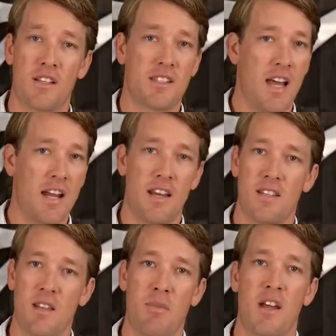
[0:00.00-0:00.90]
can slide it
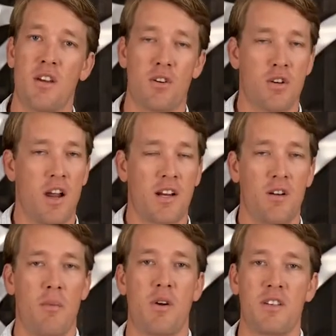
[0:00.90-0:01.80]
into the bed of your truck
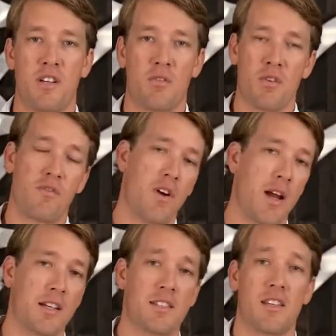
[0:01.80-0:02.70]
or up onto your roof
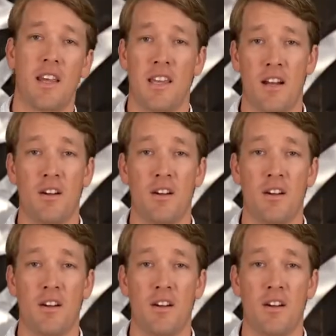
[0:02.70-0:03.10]
racks and get